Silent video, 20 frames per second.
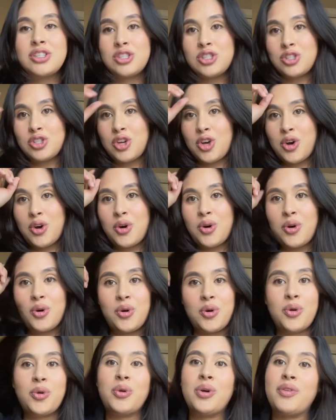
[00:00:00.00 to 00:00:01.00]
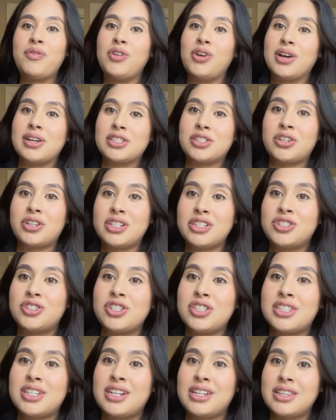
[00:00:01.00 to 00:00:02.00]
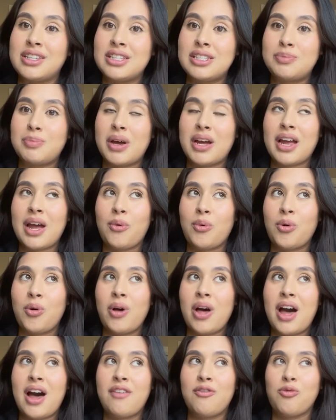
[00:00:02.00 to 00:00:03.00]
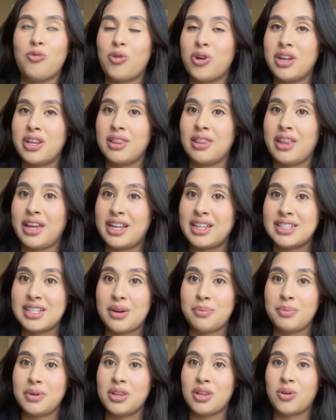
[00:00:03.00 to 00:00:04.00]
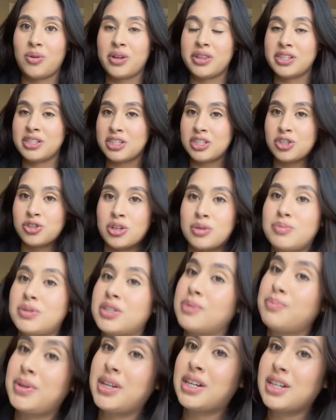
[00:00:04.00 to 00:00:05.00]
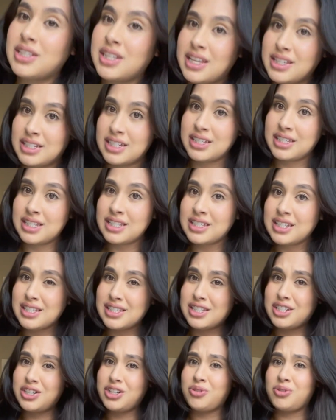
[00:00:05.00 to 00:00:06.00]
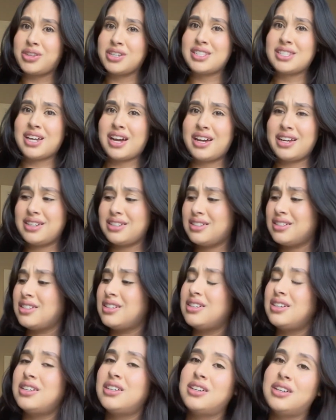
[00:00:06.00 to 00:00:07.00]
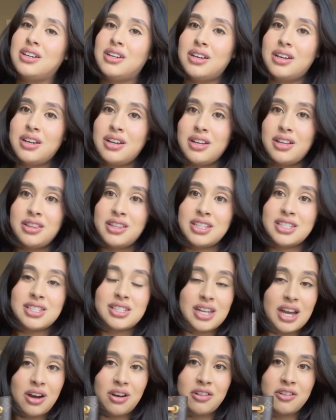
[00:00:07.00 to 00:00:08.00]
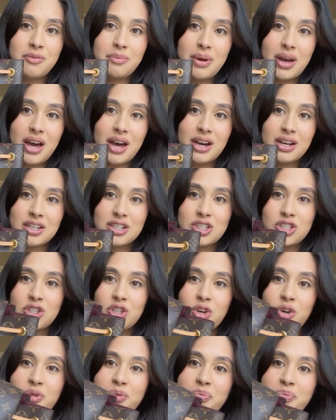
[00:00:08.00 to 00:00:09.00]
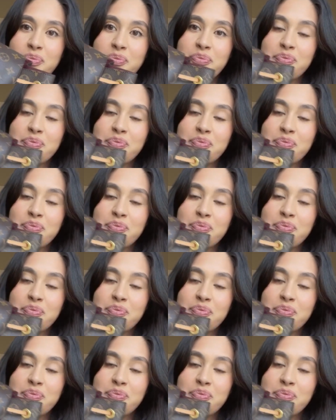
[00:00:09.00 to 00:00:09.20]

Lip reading: So if you guys are interested in this bag, I will have one linked down below on the description, because it did discontinue this style of bag. So